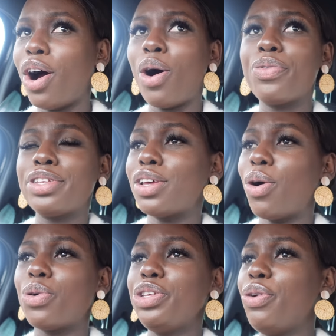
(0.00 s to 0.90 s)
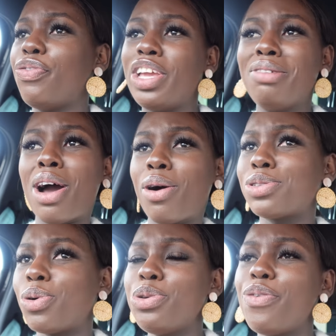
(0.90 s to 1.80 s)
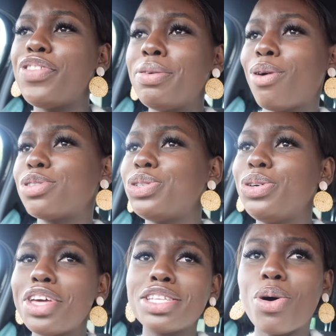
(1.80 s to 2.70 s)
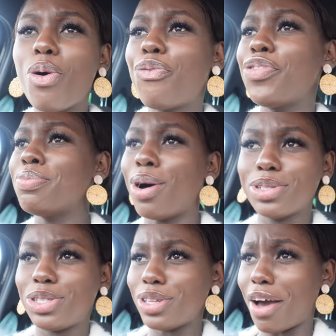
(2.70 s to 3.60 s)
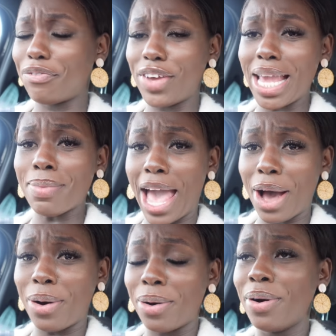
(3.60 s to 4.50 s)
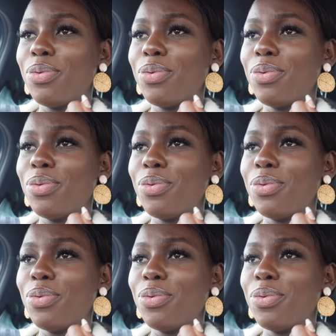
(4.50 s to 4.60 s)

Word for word: Oh, this, oh, you females, all you females do this, all females do, female?